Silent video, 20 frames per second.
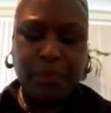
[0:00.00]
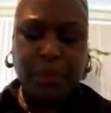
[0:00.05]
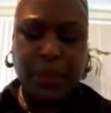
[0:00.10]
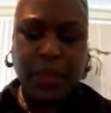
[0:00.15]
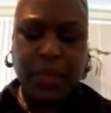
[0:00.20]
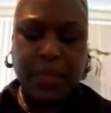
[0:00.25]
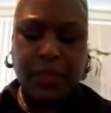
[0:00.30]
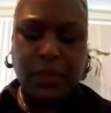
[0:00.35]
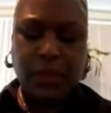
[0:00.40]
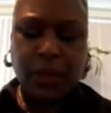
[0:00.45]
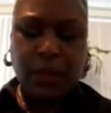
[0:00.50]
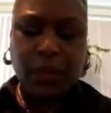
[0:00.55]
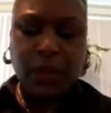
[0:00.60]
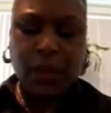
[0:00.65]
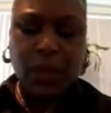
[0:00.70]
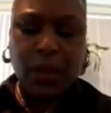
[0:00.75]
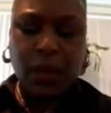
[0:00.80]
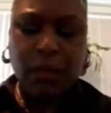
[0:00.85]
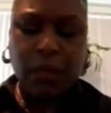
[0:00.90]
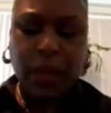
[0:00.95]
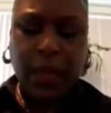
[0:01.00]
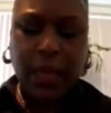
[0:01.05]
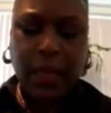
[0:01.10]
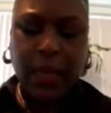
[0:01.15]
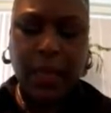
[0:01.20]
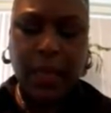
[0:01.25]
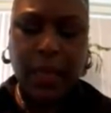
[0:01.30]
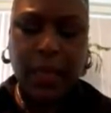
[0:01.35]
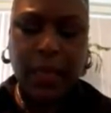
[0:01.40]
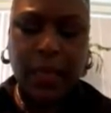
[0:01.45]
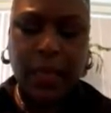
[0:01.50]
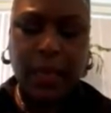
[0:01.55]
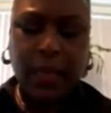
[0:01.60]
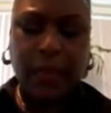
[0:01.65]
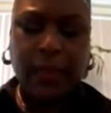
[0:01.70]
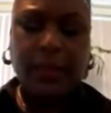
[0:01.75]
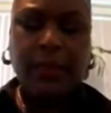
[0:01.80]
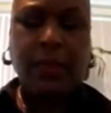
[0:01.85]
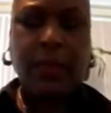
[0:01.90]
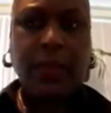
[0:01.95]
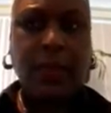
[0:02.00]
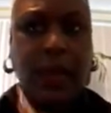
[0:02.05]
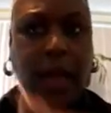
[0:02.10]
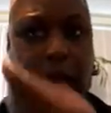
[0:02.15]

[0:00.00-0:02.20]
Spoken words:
placed the wig on my head, and I took an